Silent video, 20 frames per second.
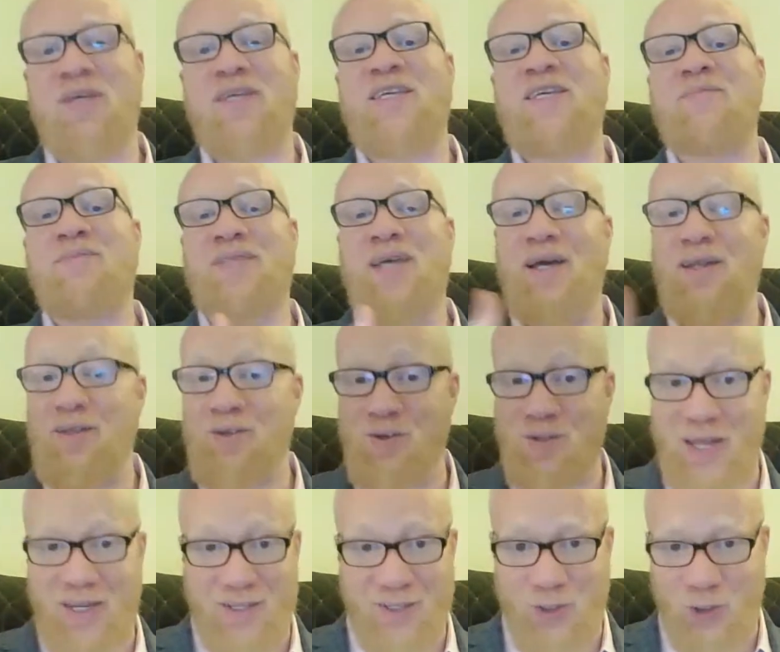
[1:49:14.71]
They keep telling
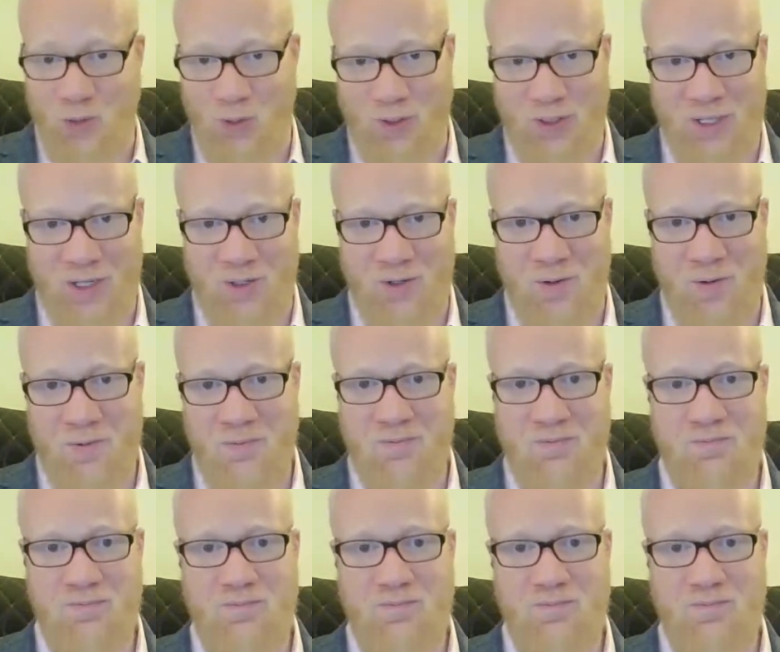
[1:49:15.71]
you that this is what they do